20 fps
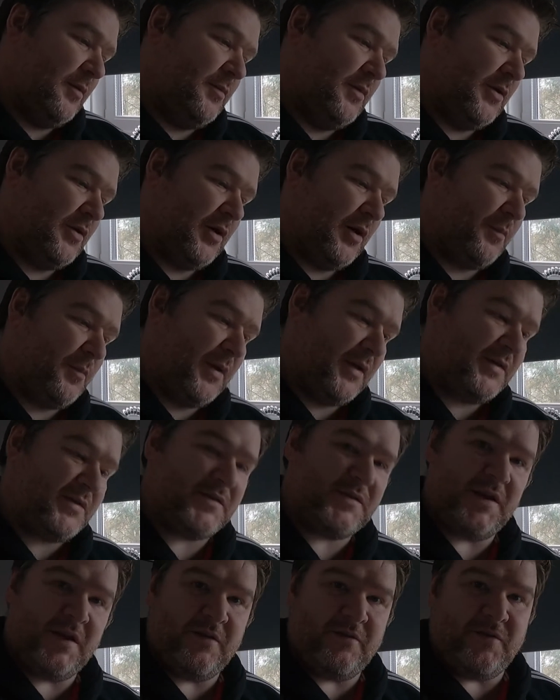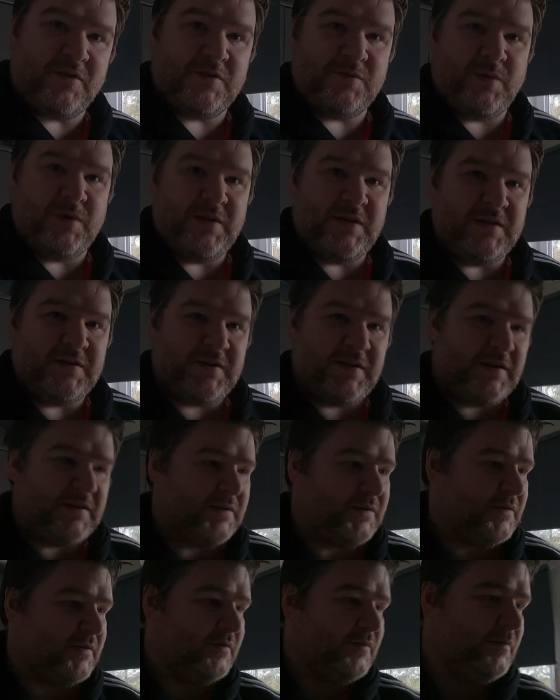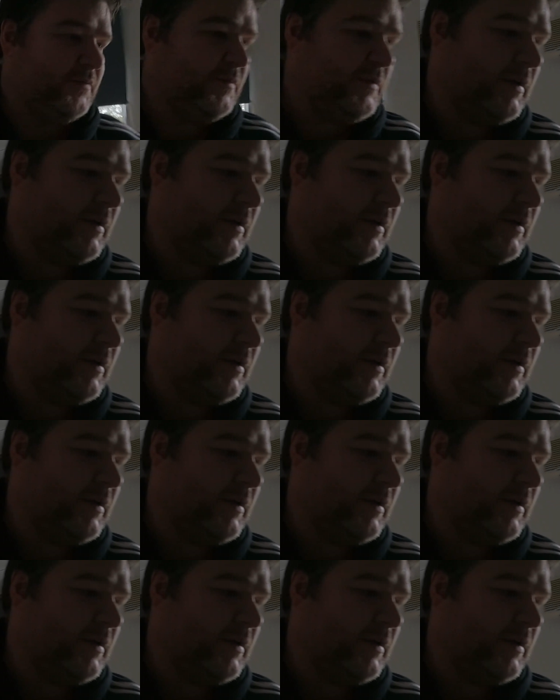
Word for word: and we got a pen set for 26